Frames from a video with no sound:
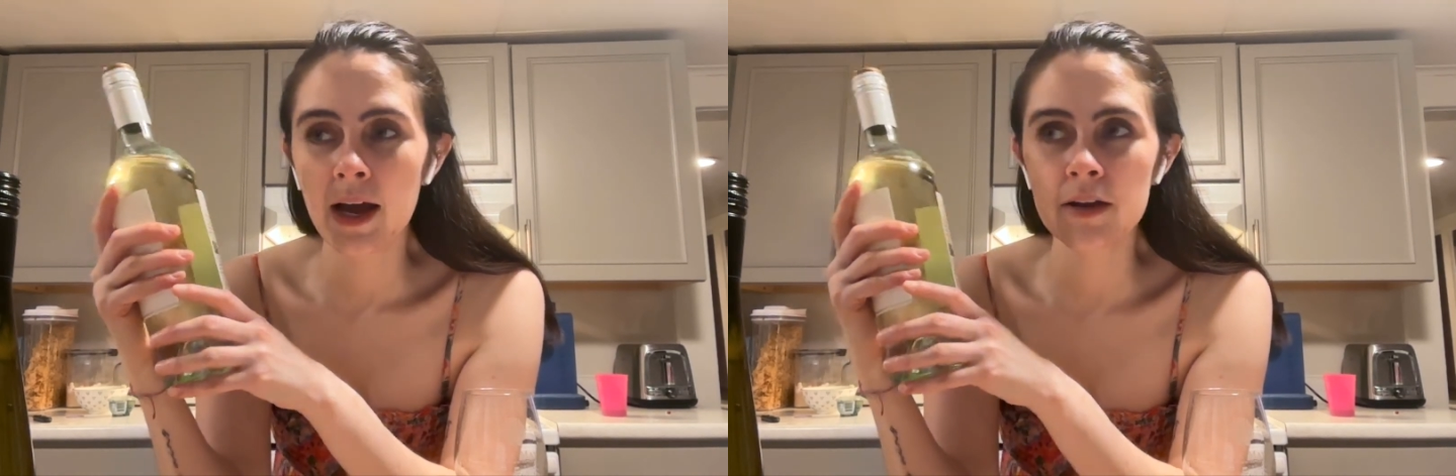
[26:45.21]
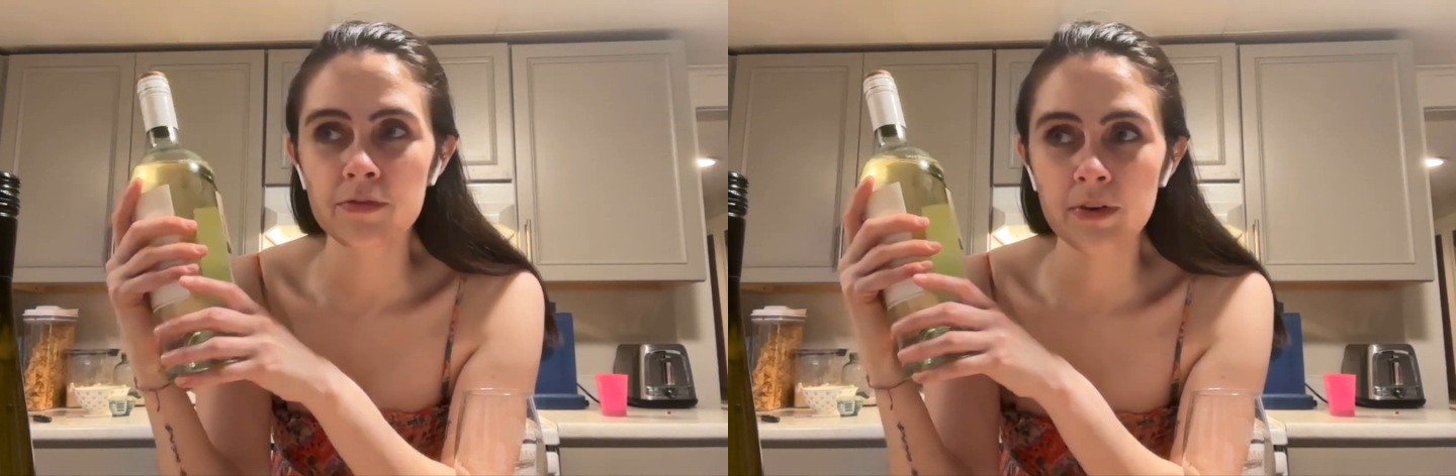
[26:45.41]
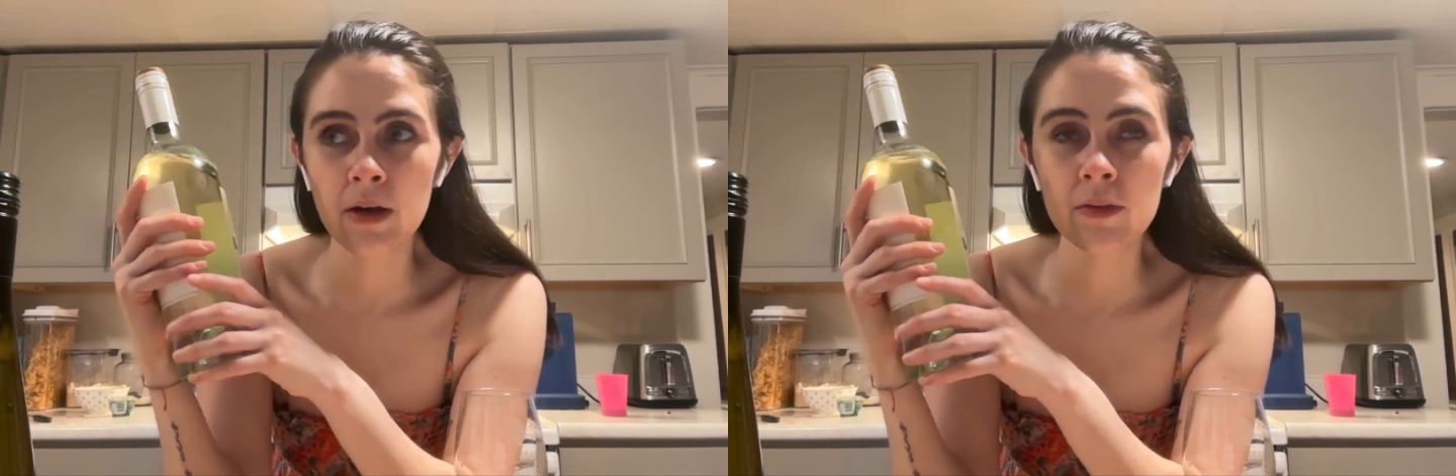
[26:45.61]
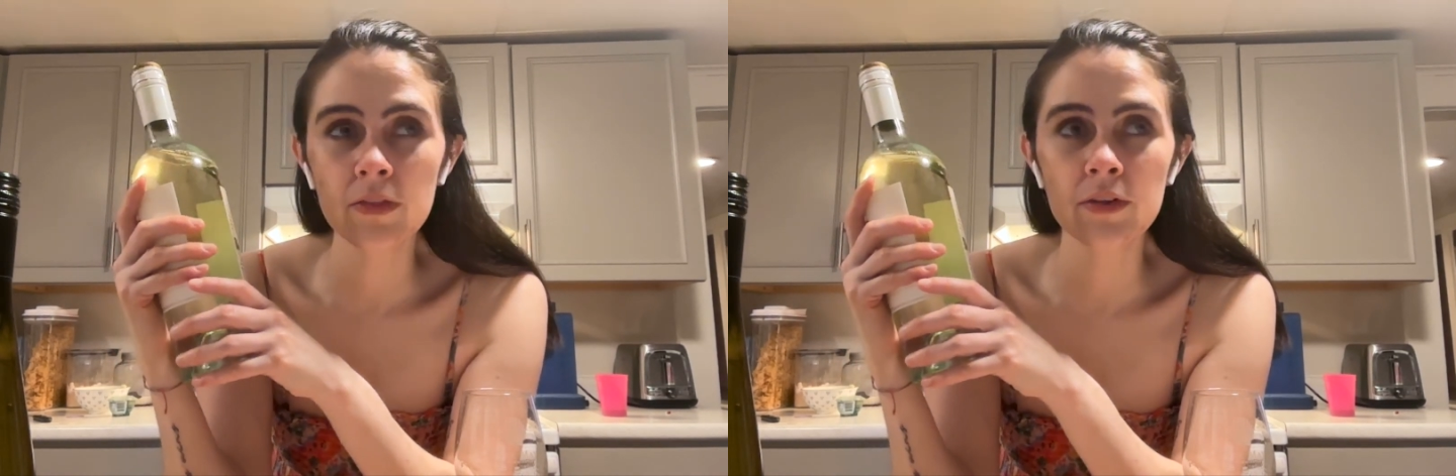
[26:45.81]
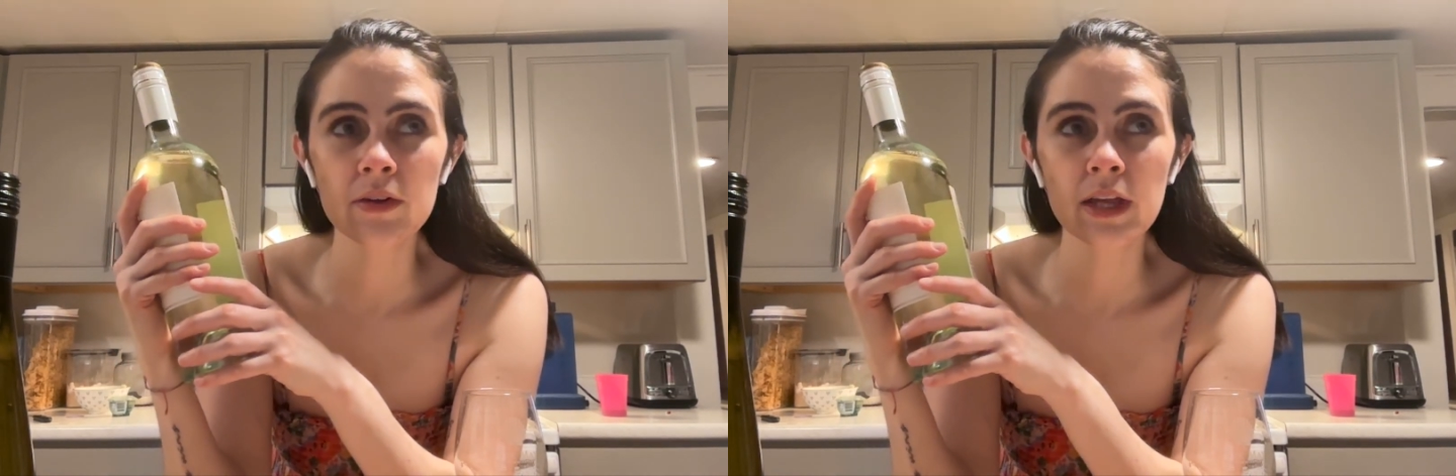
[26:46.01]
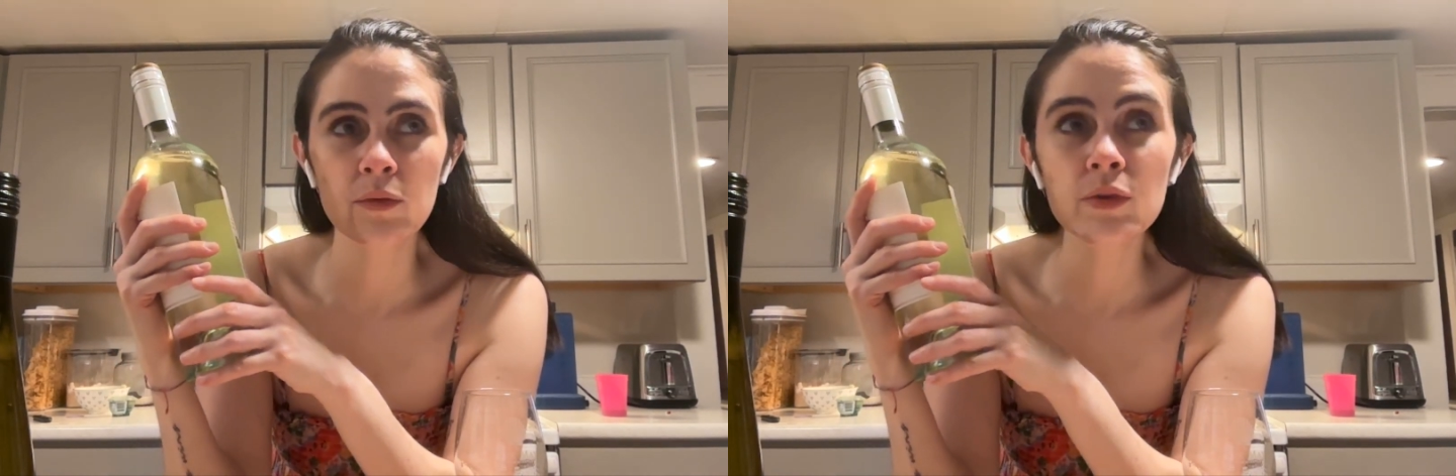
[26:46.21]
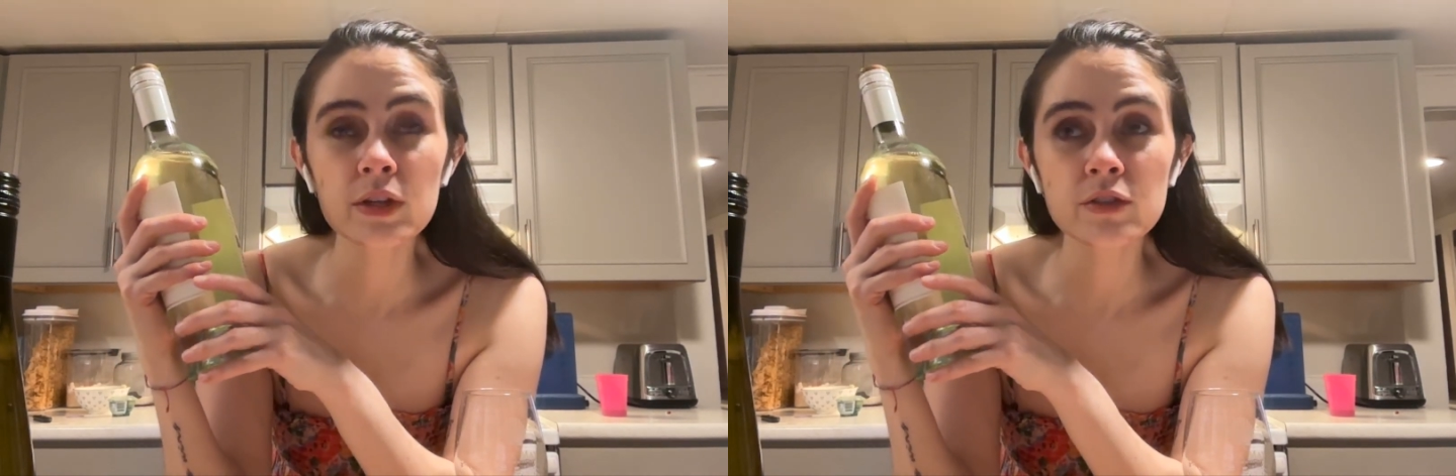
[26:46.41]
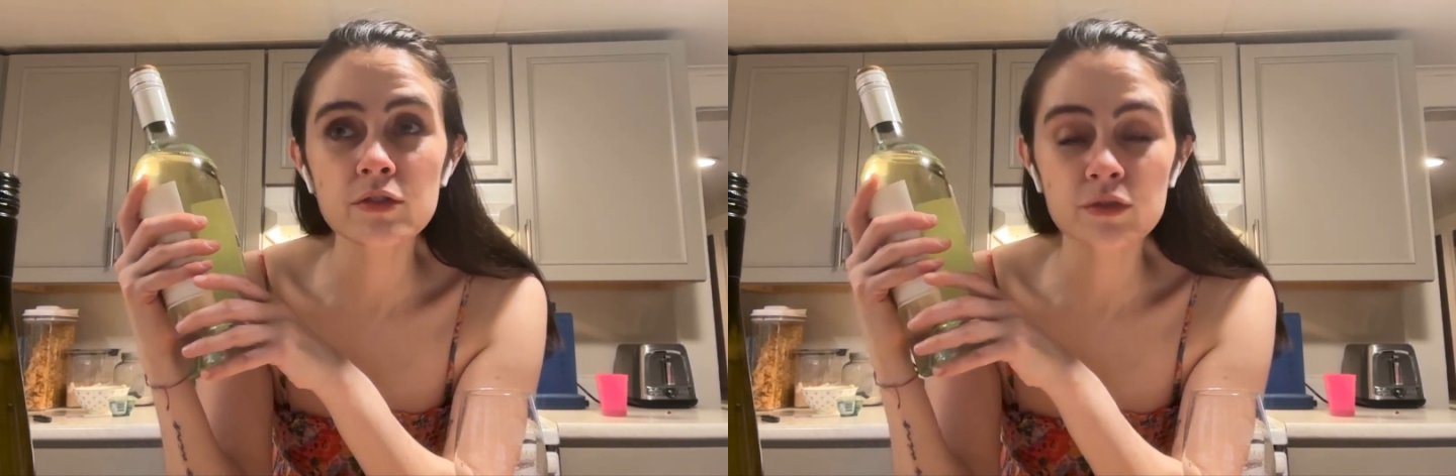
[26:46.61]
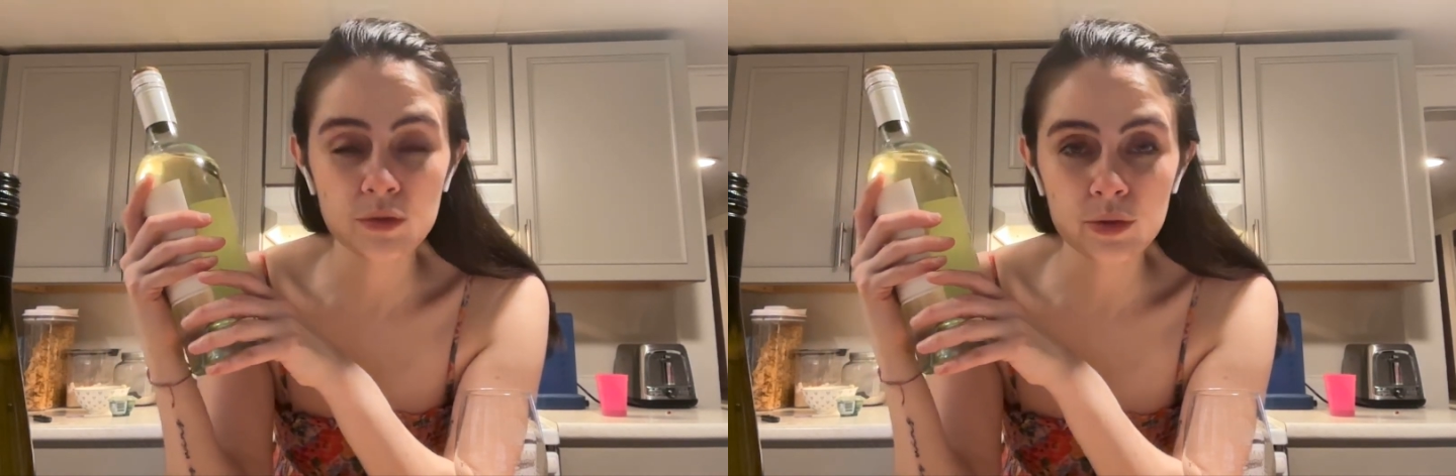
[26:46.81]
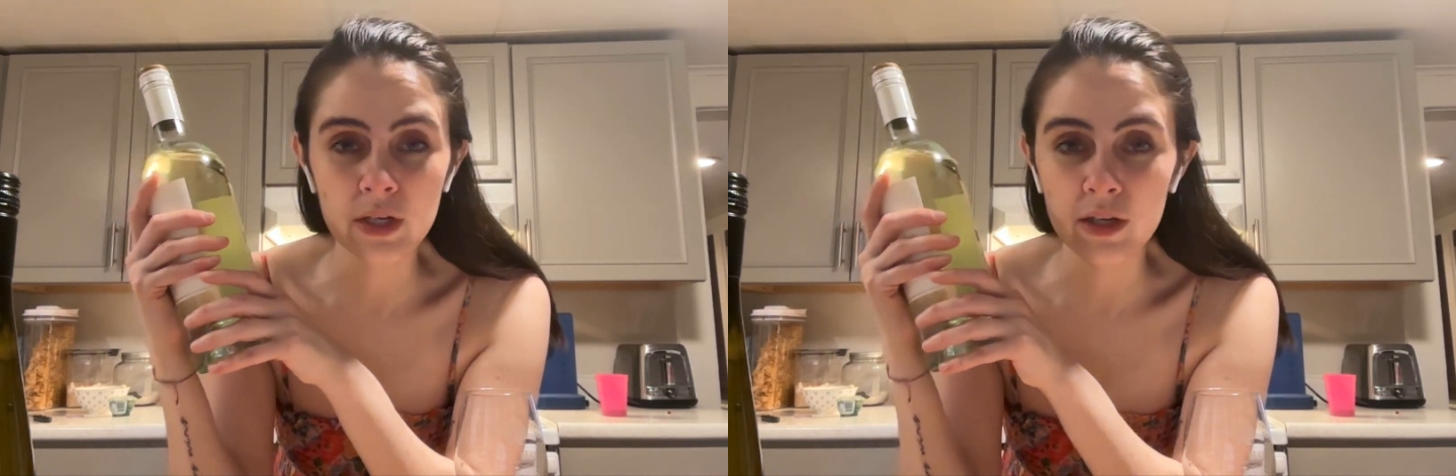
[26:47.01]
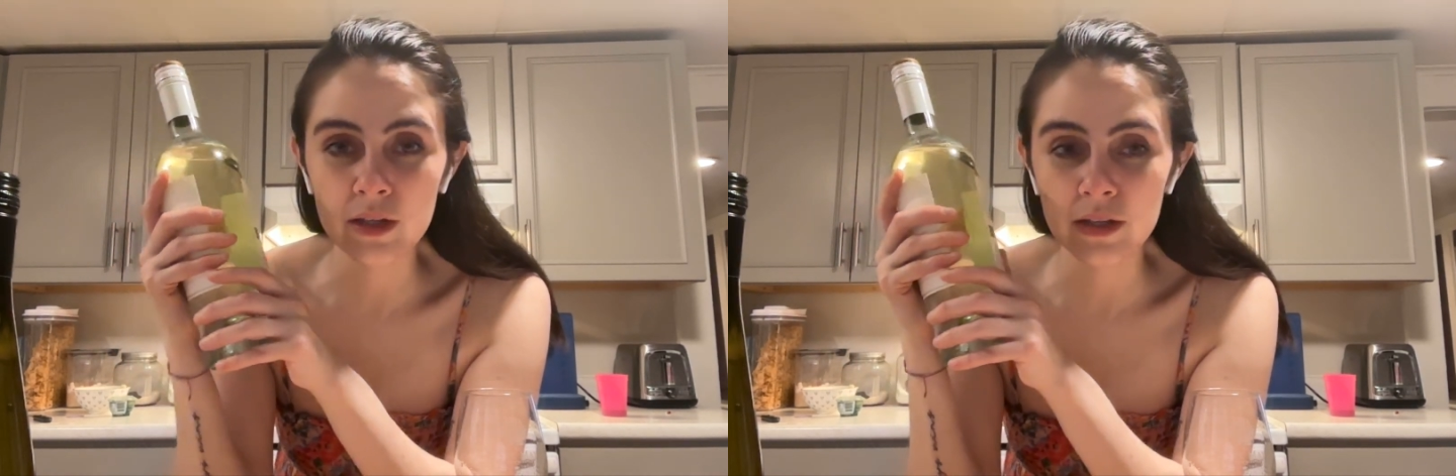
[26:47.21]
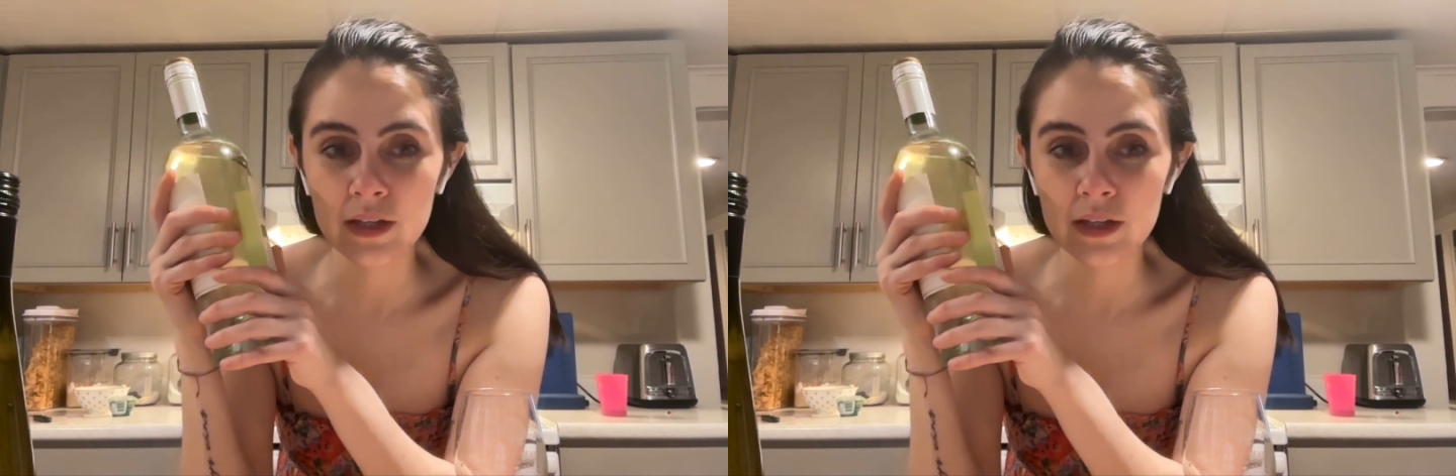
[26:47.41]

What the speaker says: I found that they're, like, really snooty.